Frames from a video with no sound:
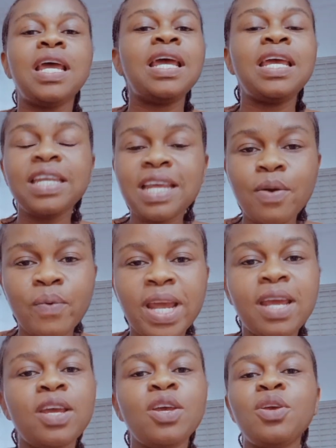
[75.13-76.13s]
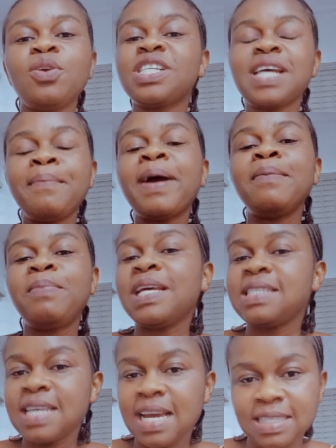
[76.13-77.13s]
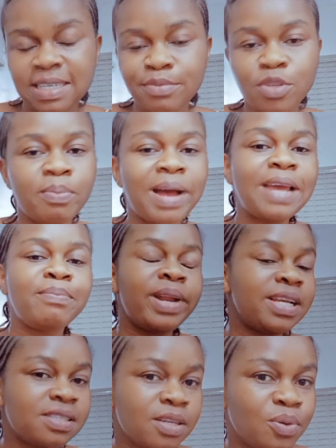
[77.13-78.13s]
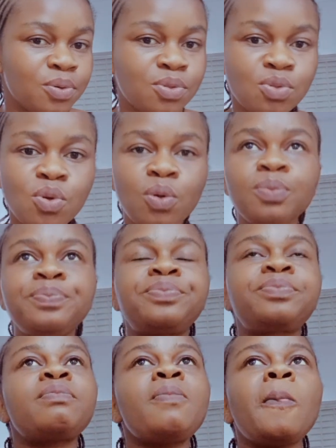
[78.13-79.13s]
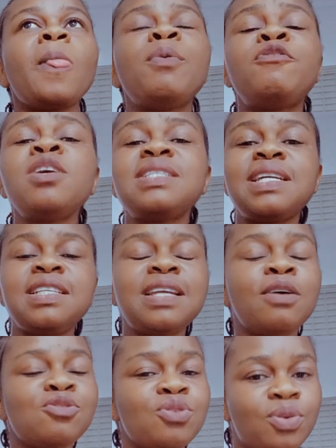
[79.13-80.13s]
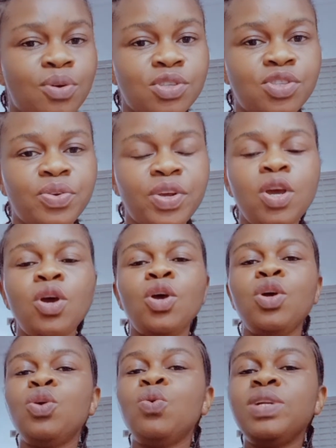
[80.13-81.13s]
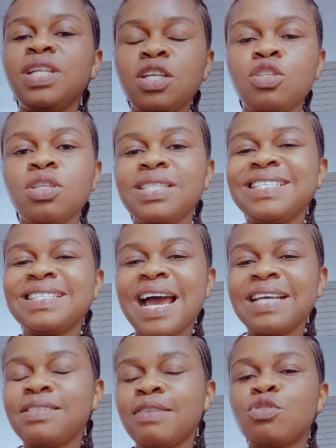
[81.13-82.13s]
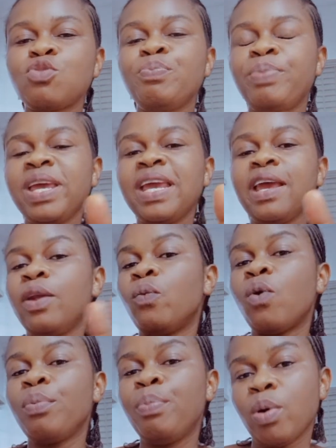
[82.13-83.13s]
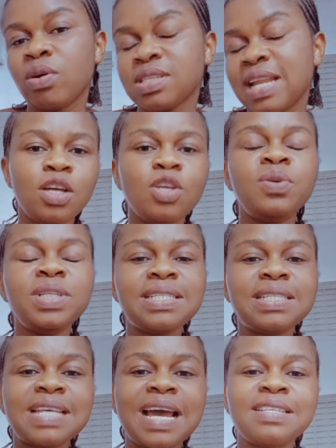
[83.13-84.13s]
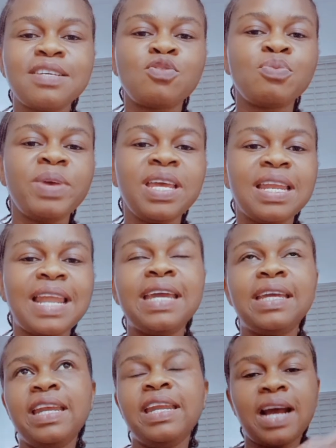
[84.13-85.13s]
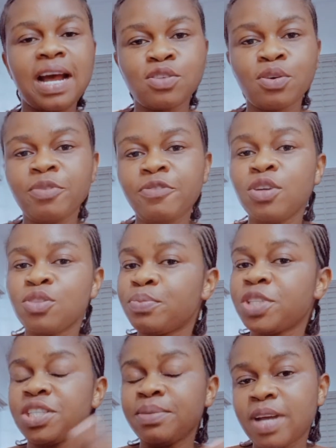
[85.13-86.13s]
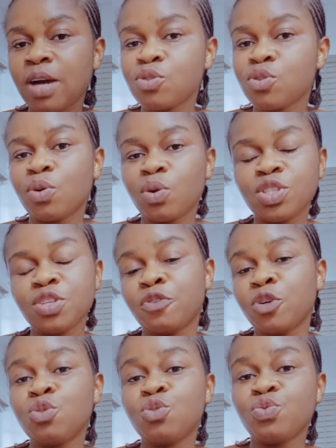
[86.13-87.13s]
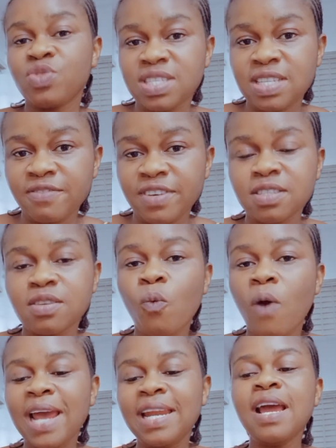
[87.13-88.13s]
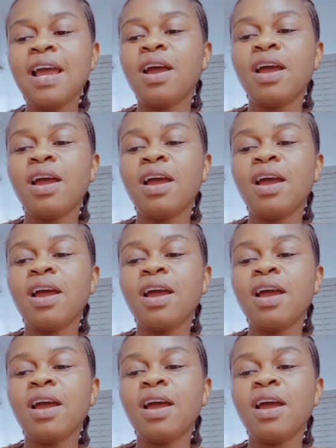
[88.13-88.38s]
Either way, you're sure buying plenty items, you're buying plenty goods. So before you send it down to your country, you will need these items to be in one box. You will need these items to be like in a carton before it will be shipped down to your country for you to receive it. Why?